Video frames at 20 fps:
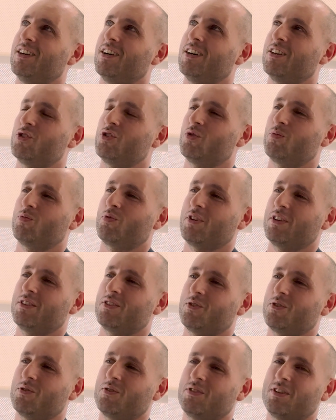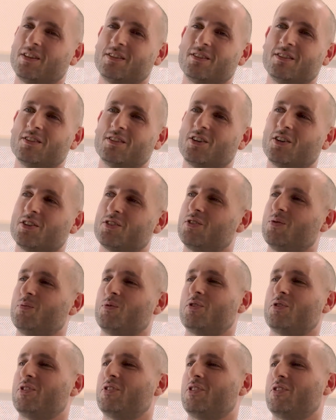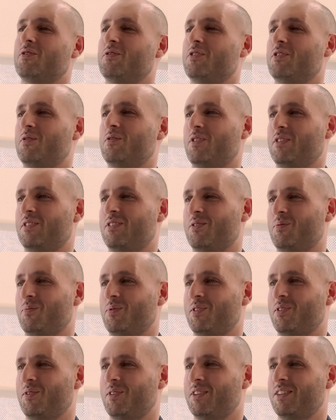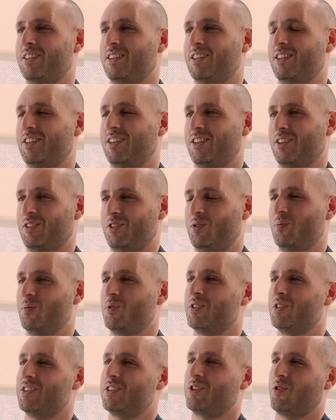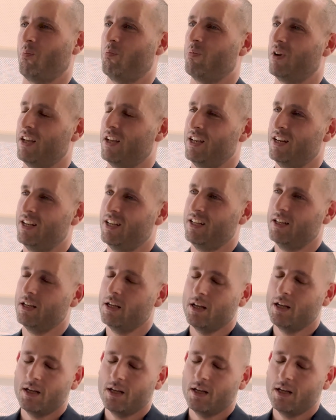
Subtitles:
enterprise context, in customer service, for example, when the customer is complaining.